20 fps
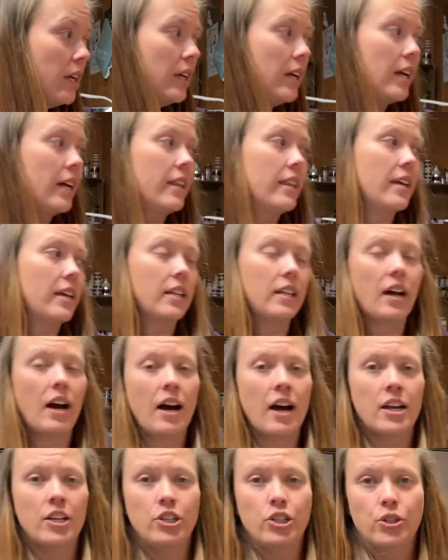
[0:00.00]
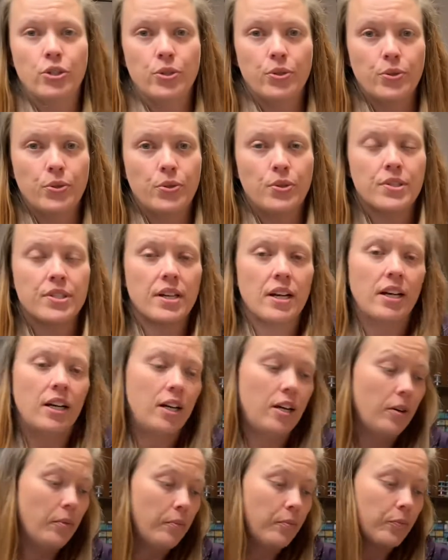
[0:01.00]
and then I use
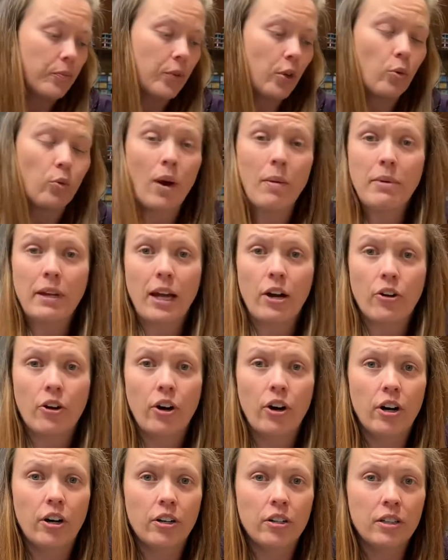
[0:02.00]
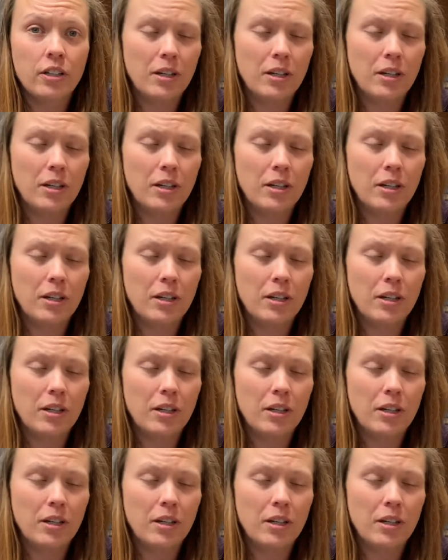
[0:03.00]
rubbing alcohol.